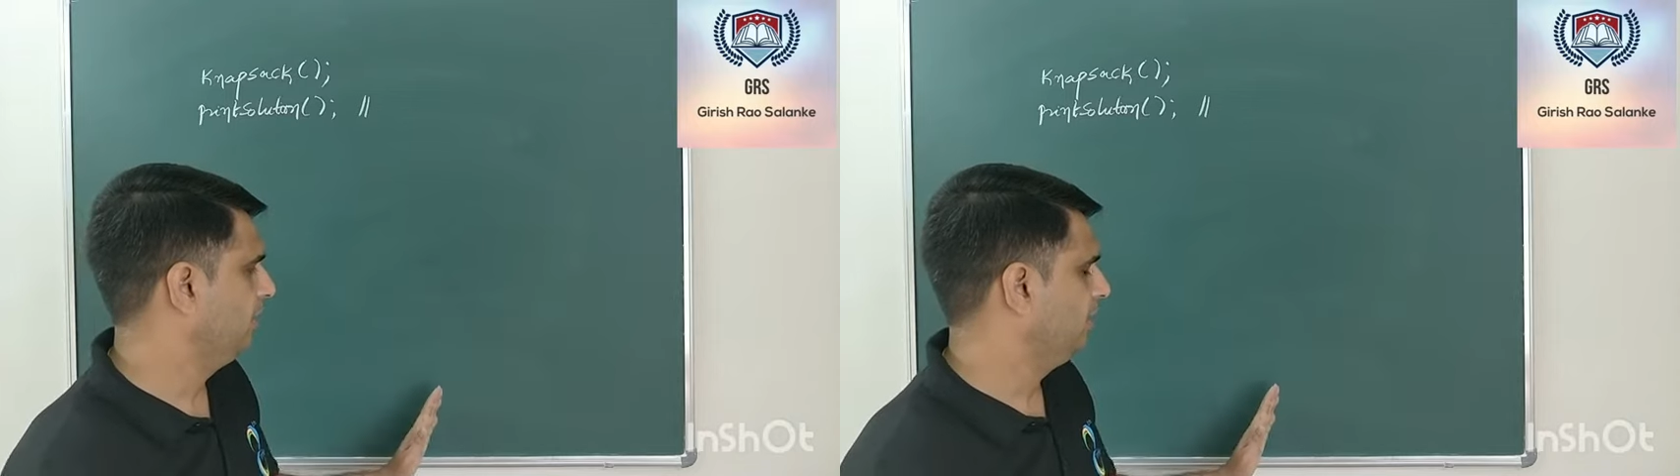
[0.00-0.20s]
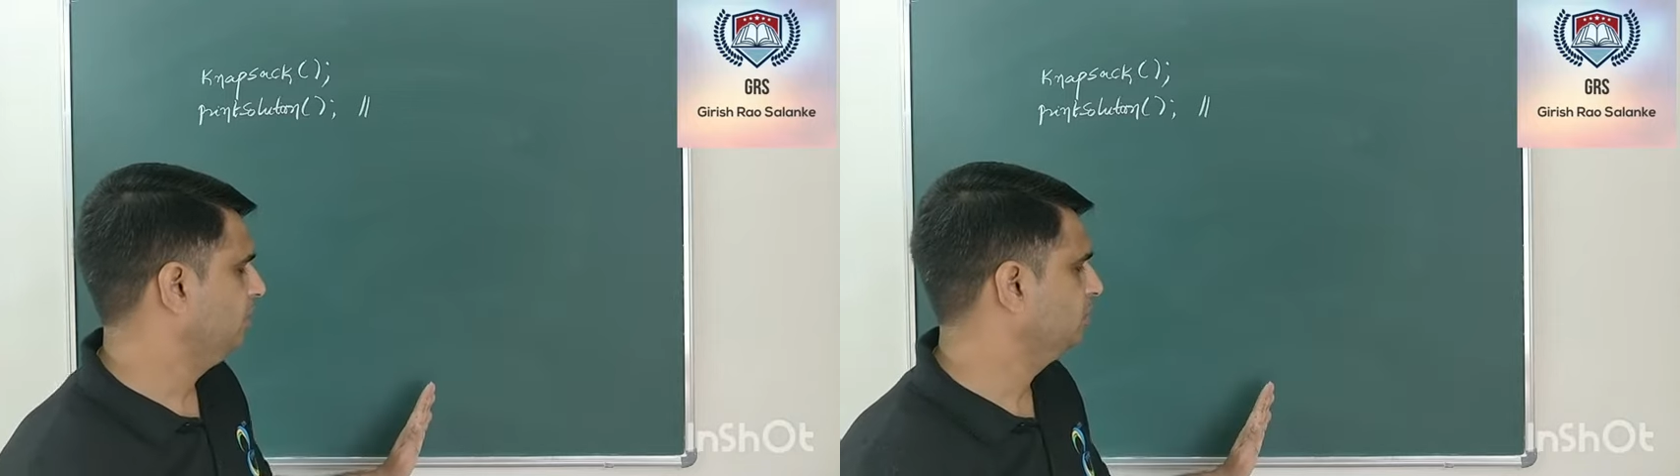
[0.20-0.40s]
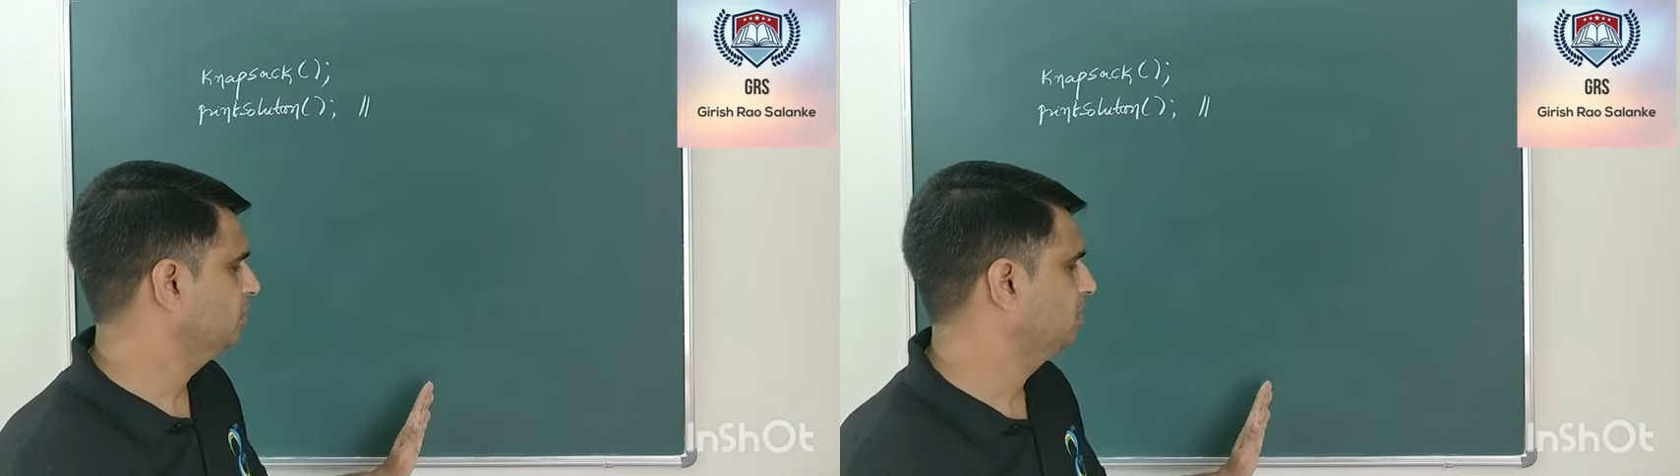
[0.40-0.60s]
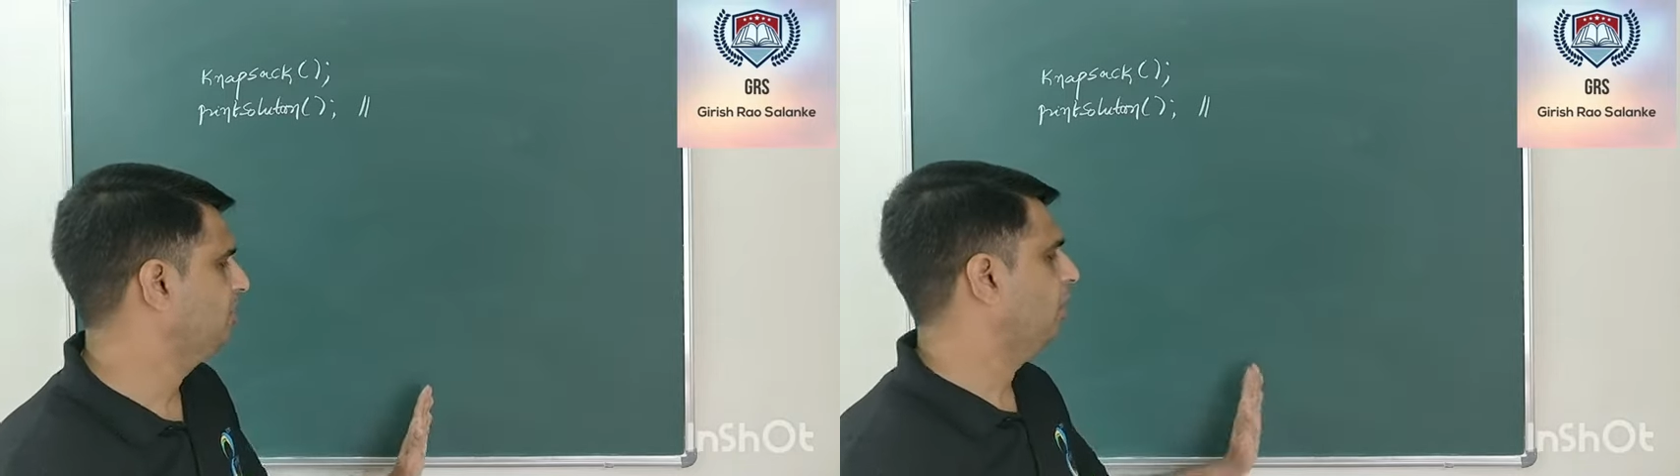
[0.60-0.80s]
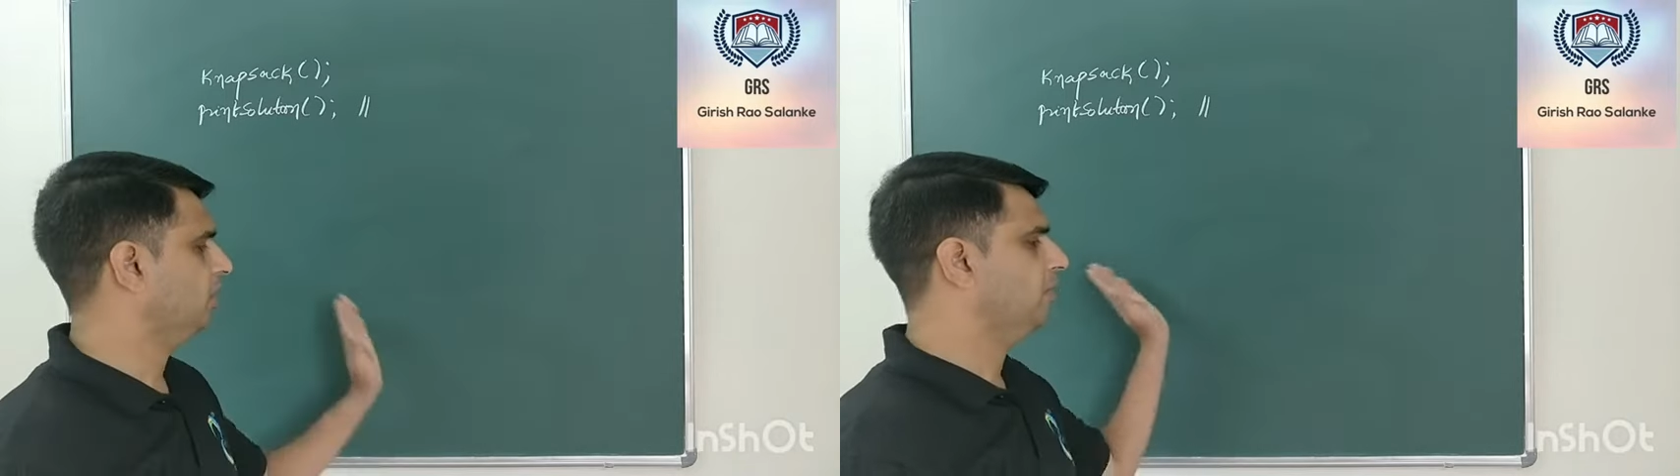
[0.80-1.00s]
used the
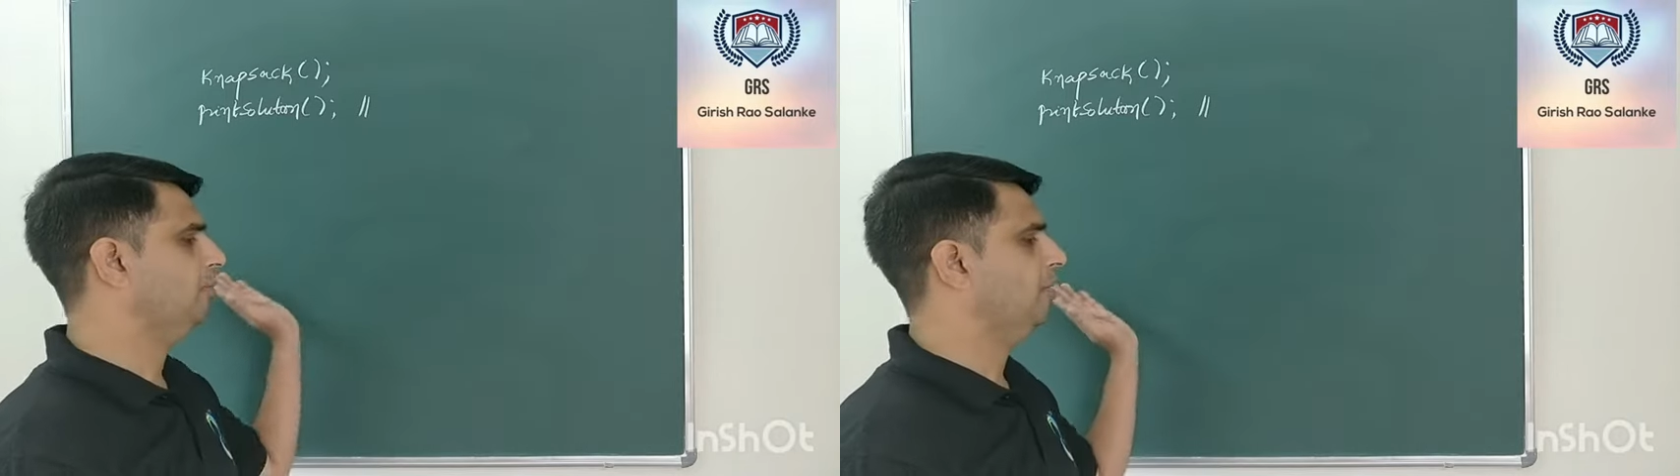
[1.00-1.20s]
bottom-up